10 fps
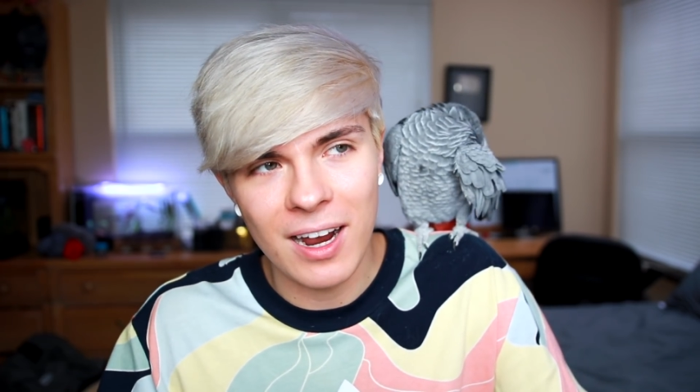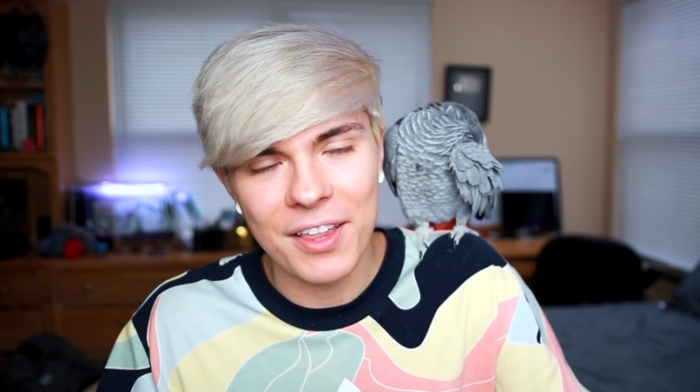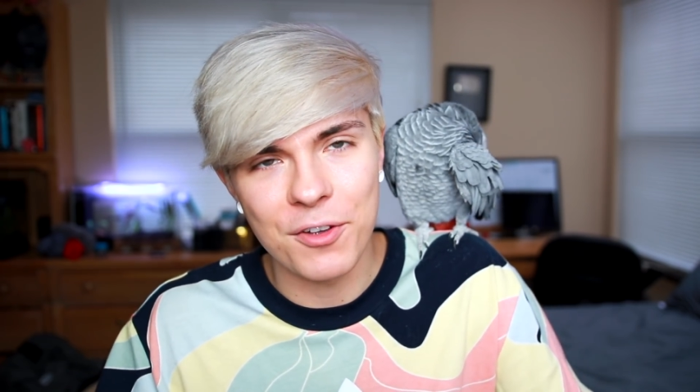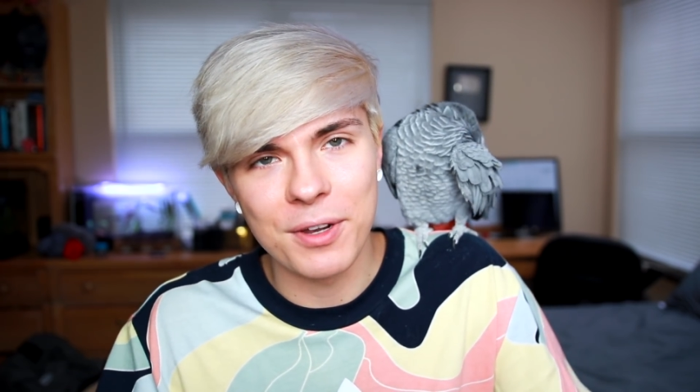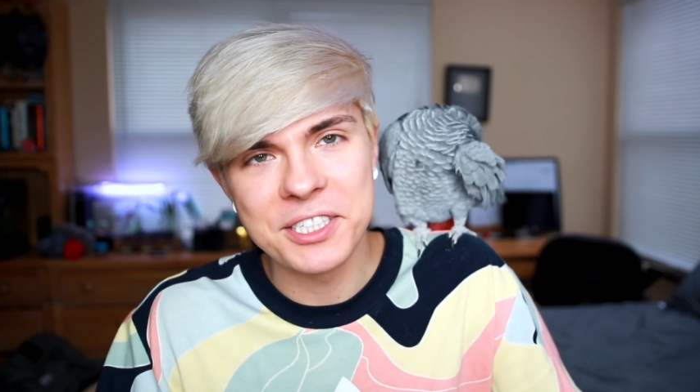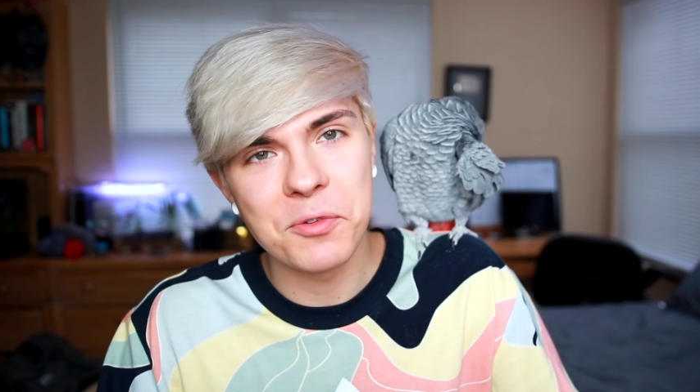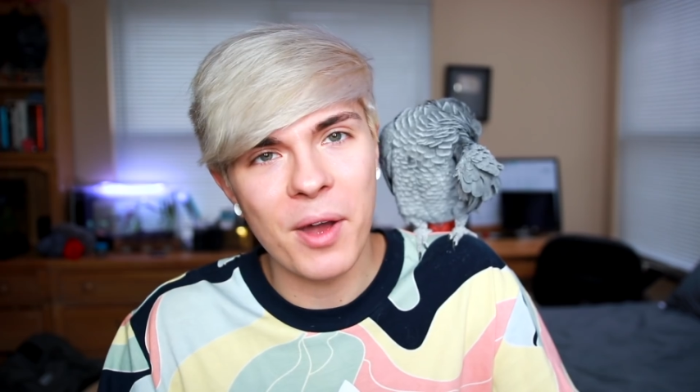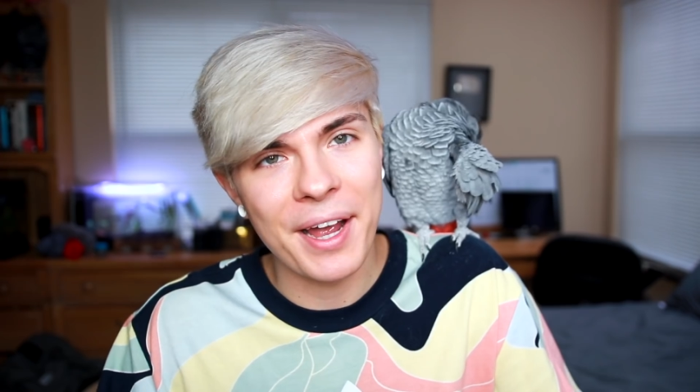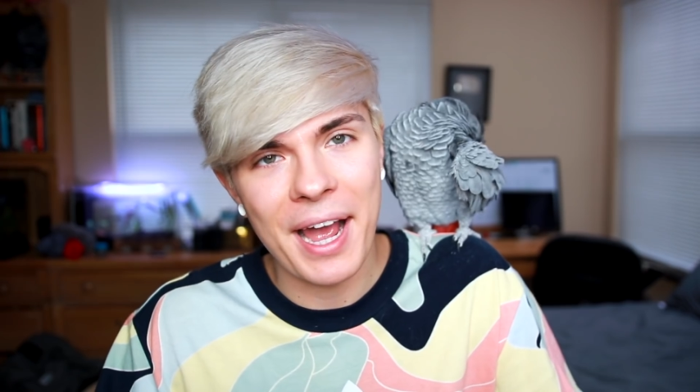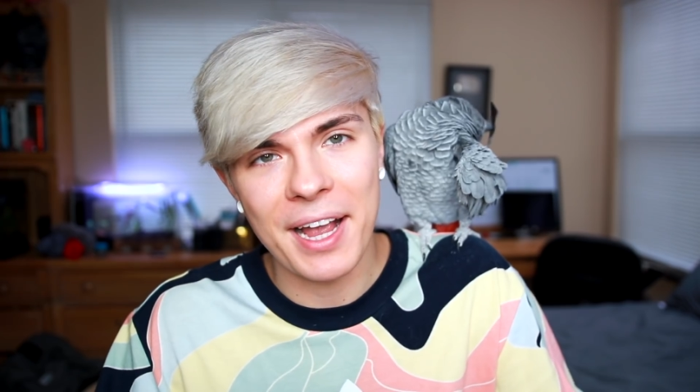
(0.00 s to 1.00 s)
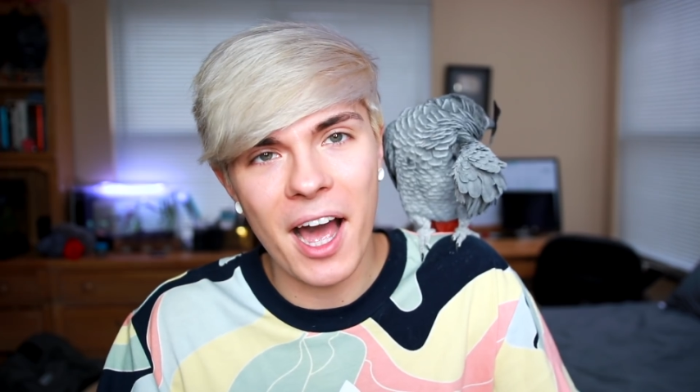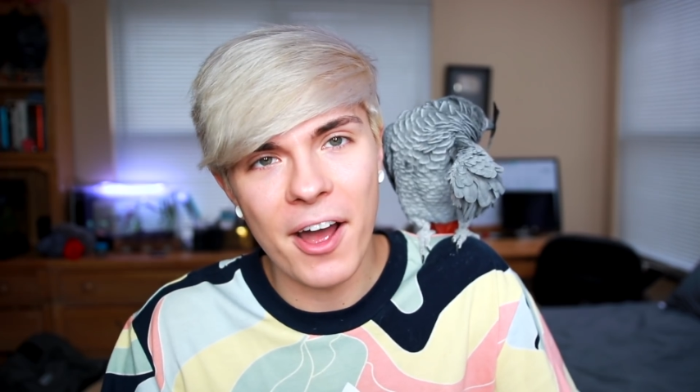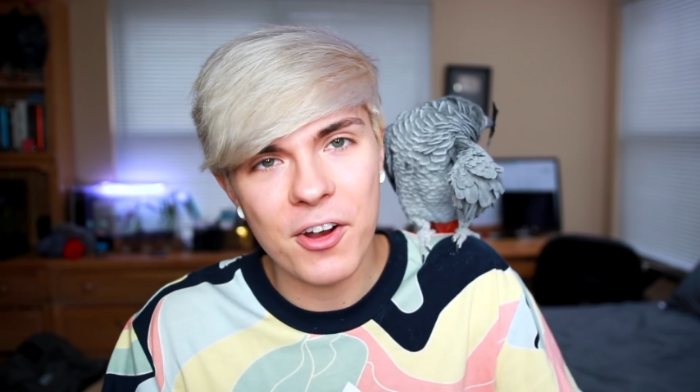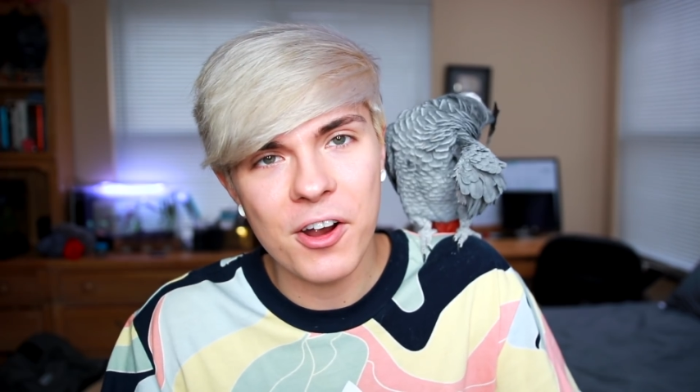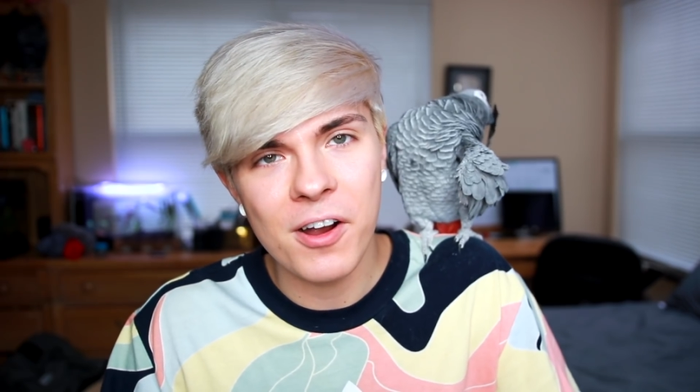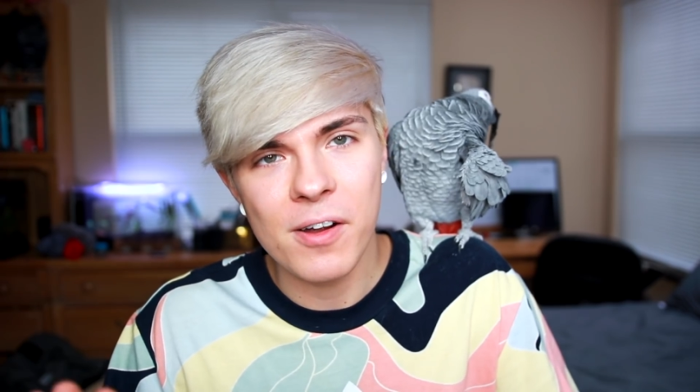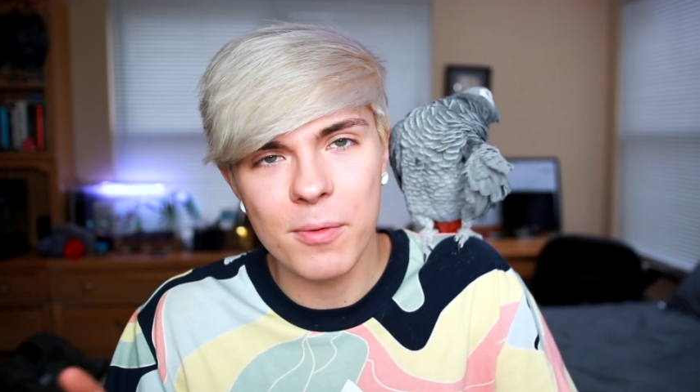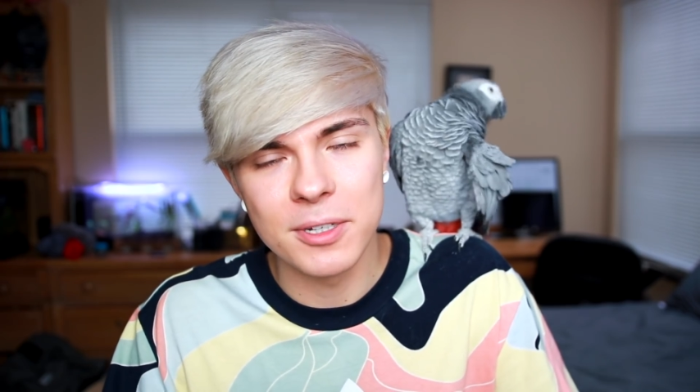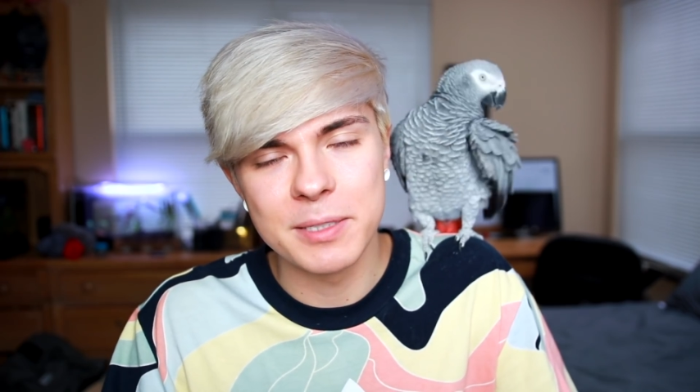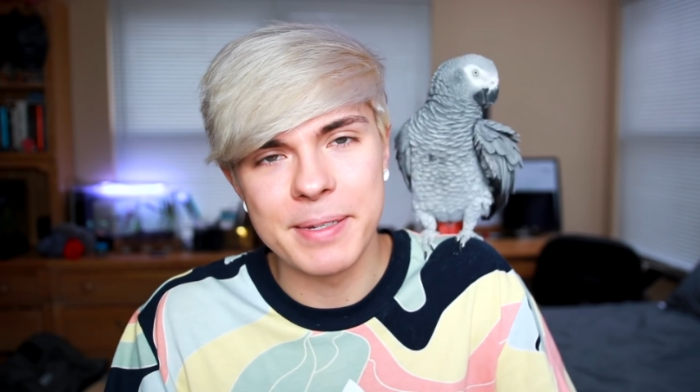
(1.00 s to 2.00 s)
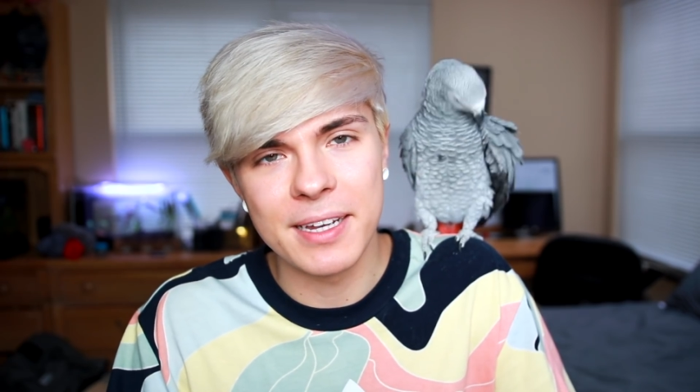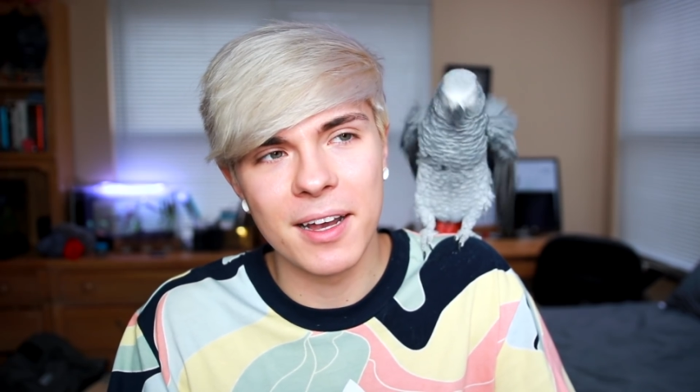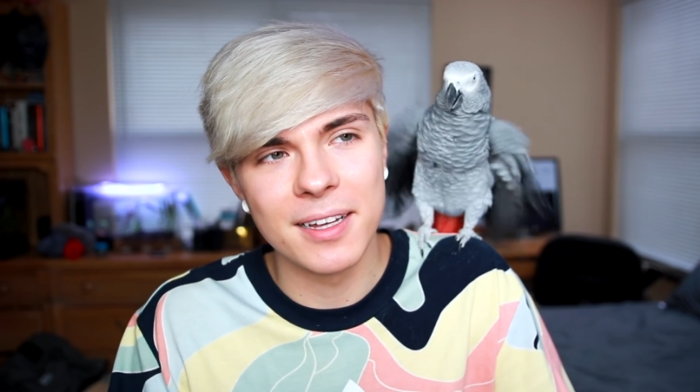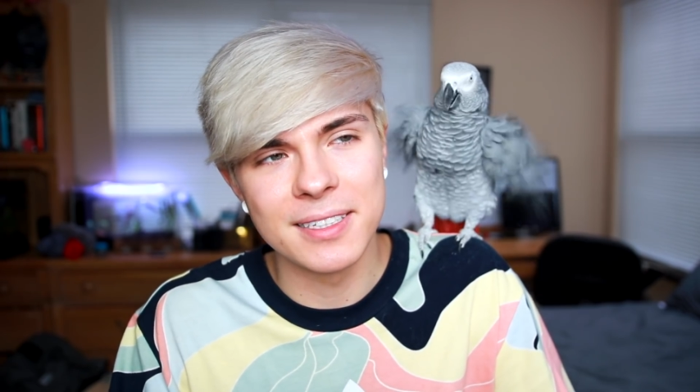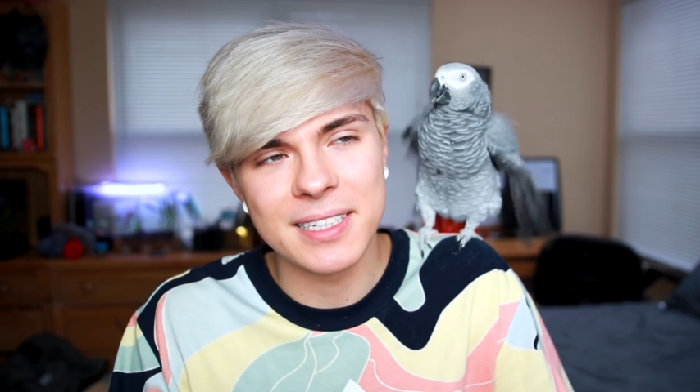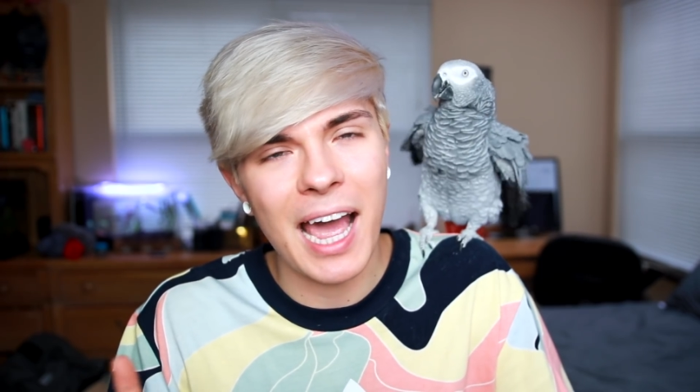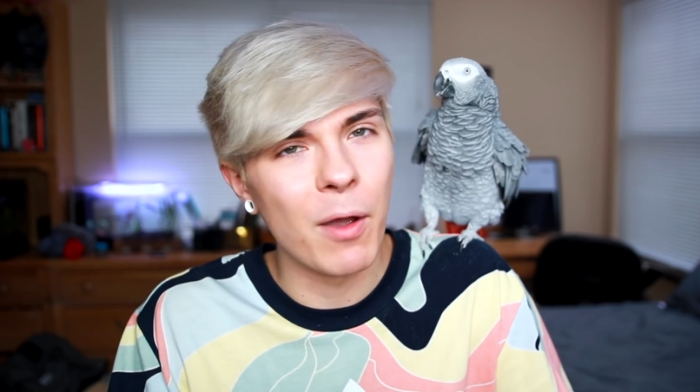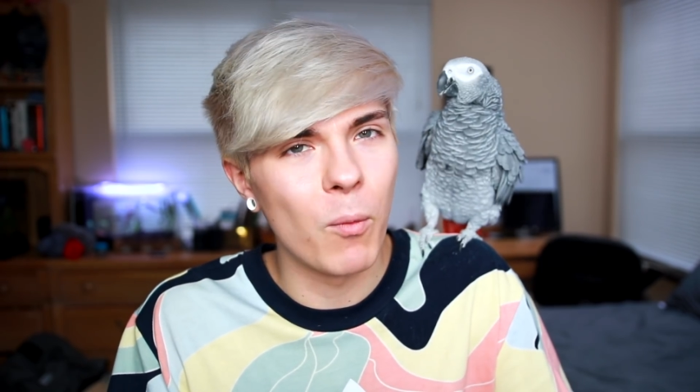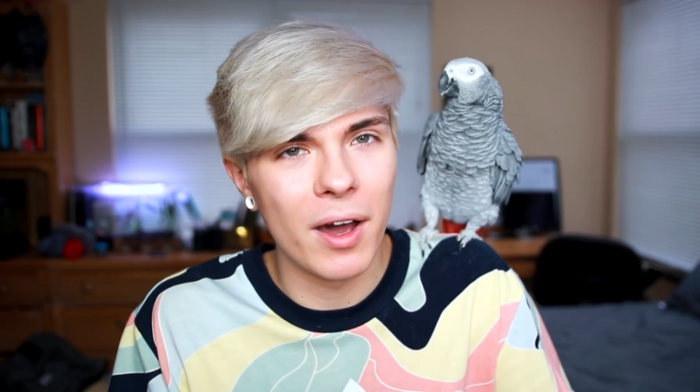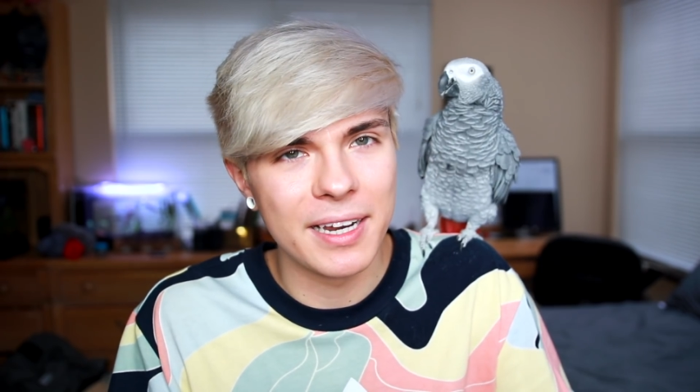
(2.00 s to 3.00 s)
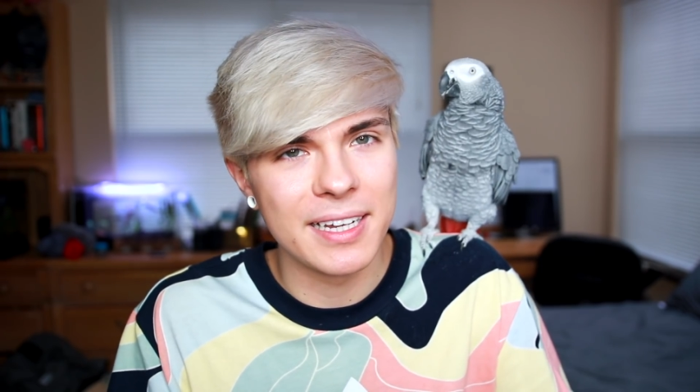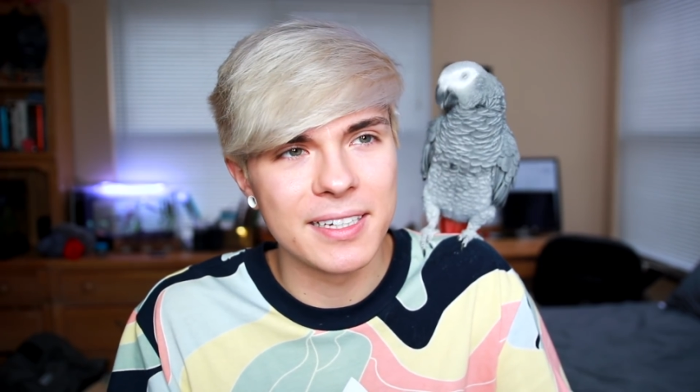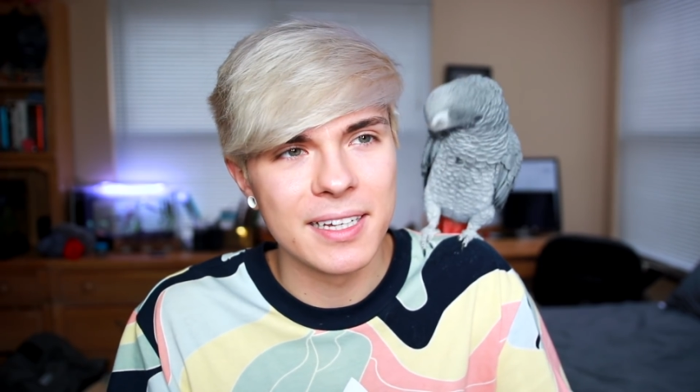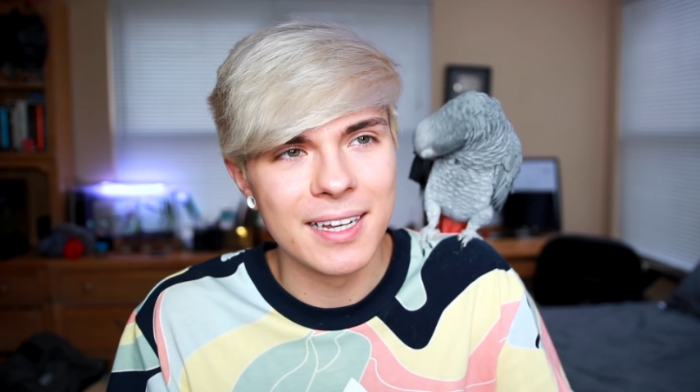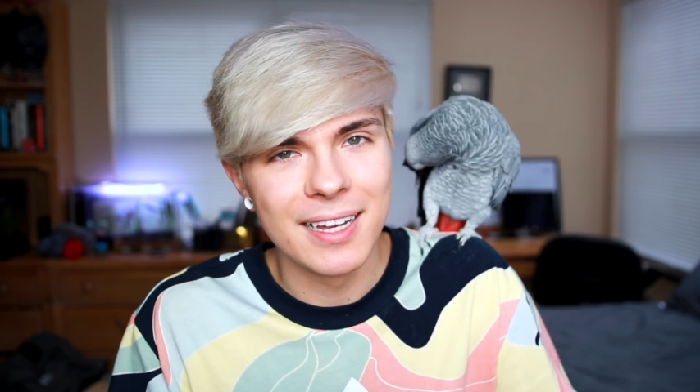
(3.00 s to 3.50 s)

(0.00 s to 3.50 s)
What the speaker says: And the reason why I got her was because I wanted